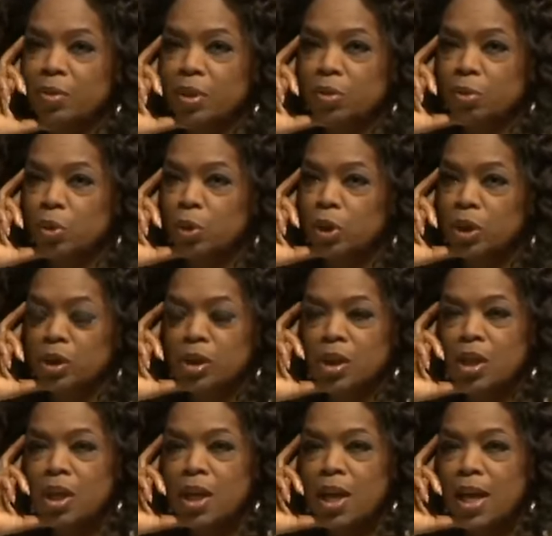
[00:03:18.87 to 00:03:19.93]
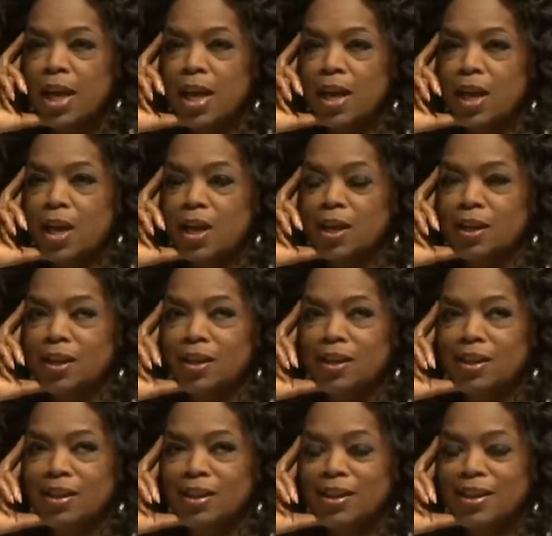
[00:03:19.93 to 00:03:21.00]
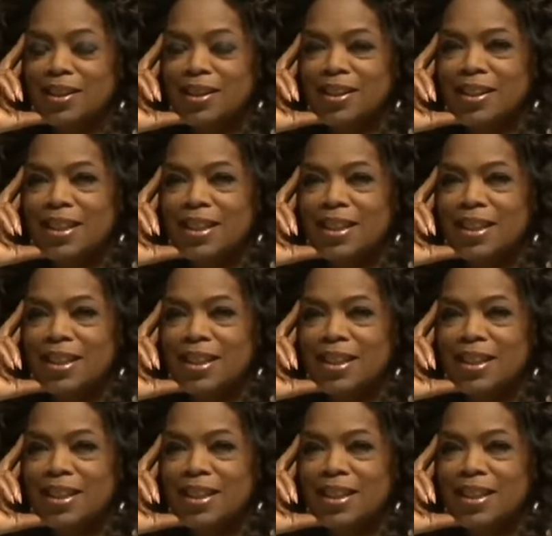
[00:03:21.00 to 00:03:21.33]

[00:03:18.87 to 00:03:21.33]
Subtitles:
at Tennessee State University. OPRAH